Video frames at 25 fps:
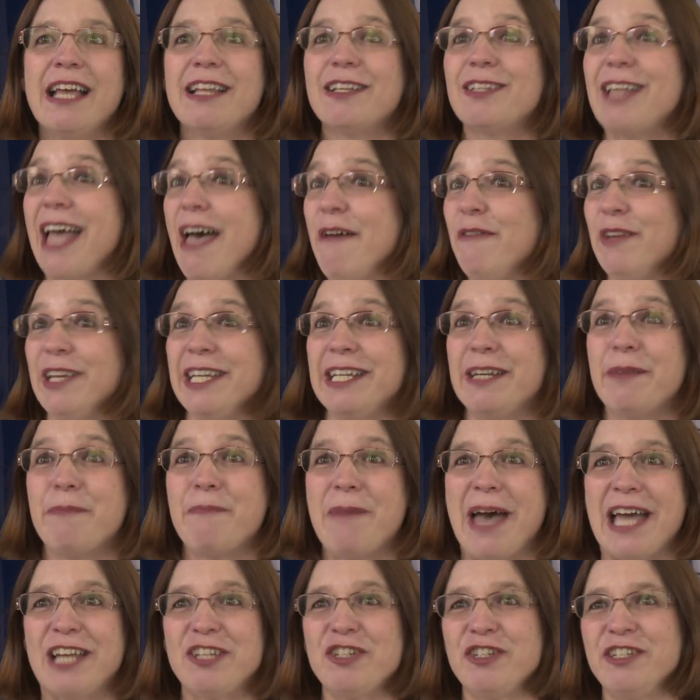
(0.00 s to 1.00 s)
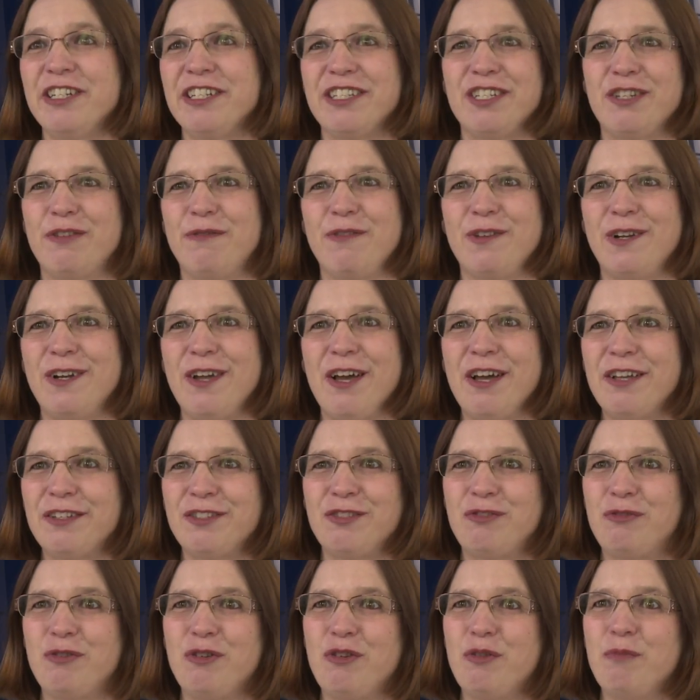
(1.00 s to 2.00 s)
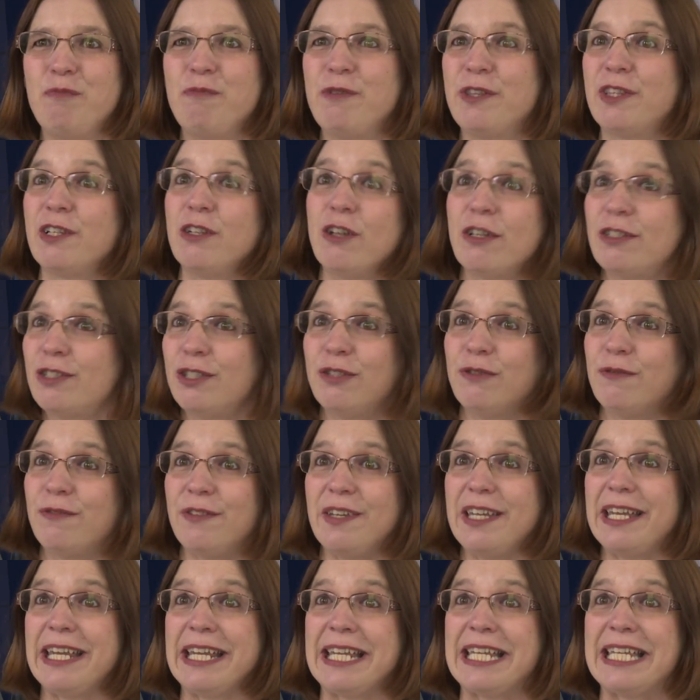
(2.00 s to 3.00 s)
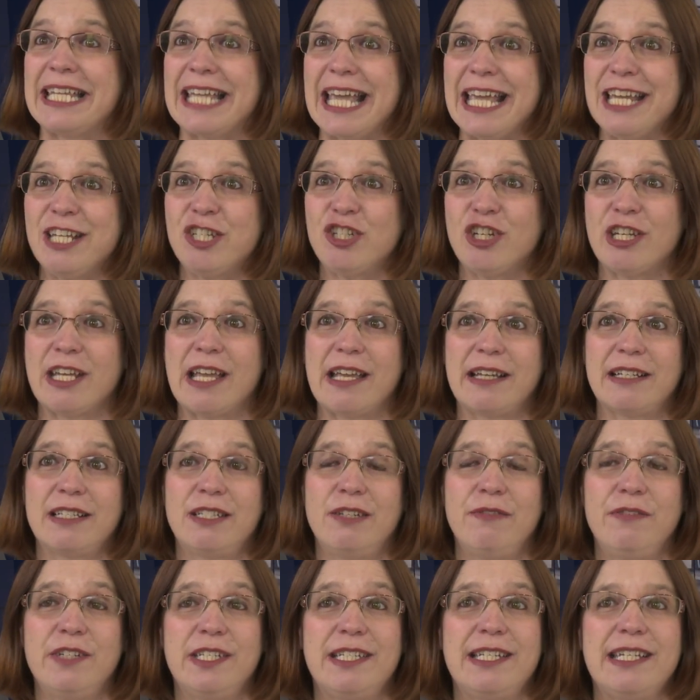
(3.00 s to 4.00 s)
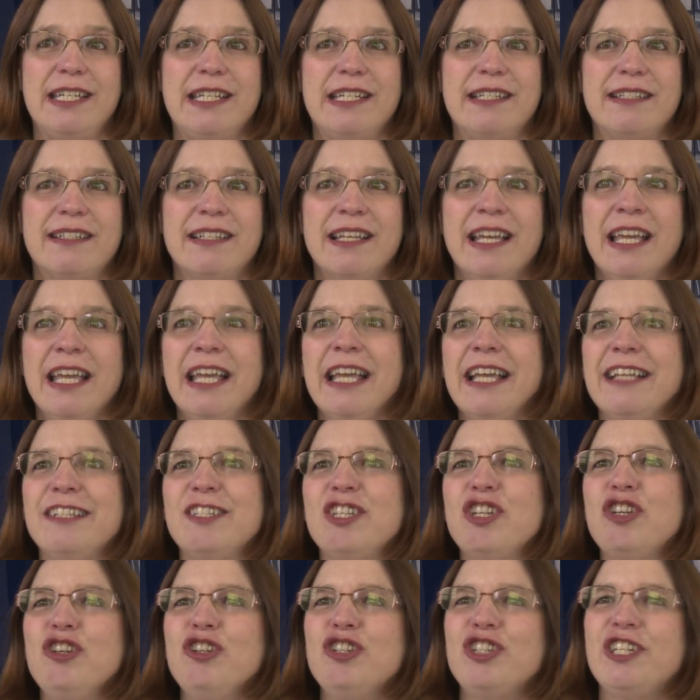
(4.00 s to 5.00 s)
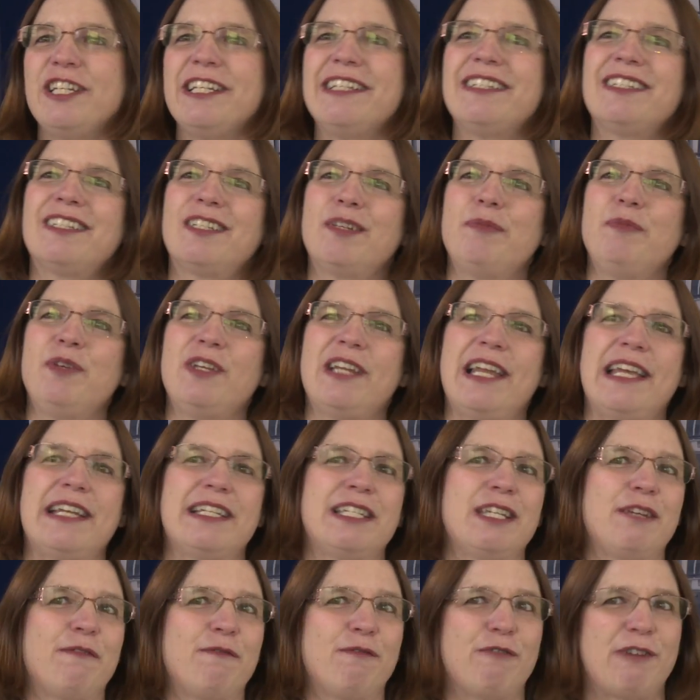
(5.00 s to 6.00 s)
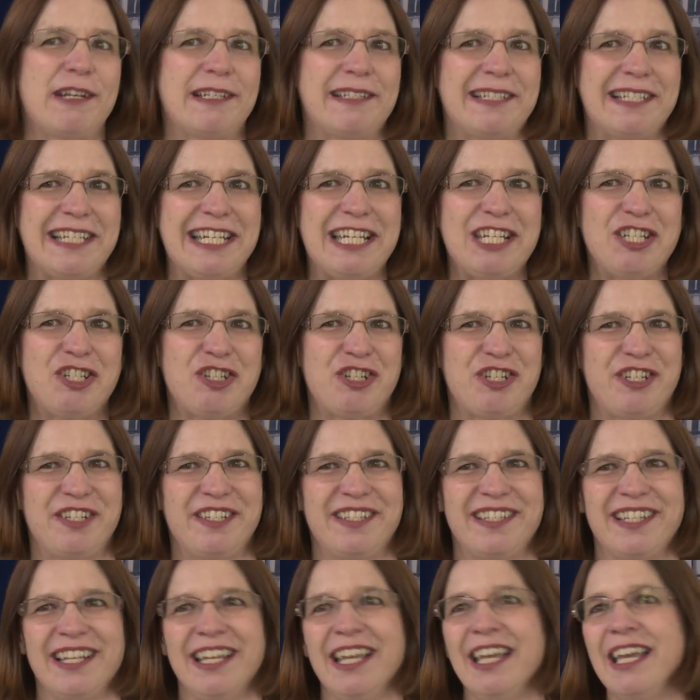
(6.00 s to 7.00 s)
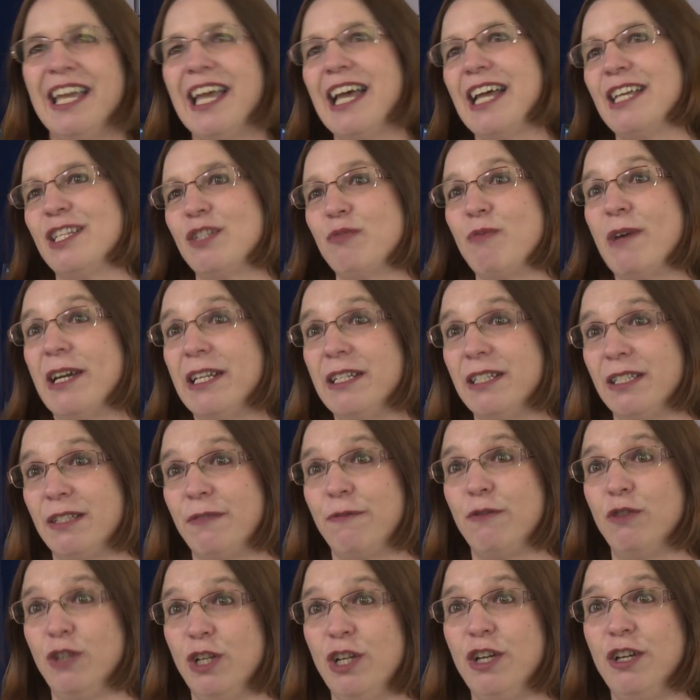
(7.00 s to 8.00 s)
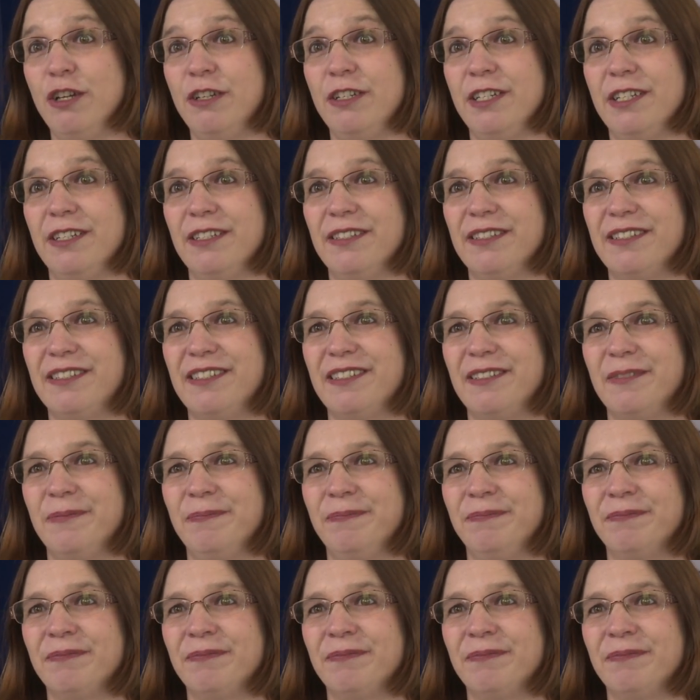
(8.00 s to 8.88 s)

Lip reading: Having an imaginative classroom with lots of engaging activities is hugely stimulating for us teachers as well as for learners.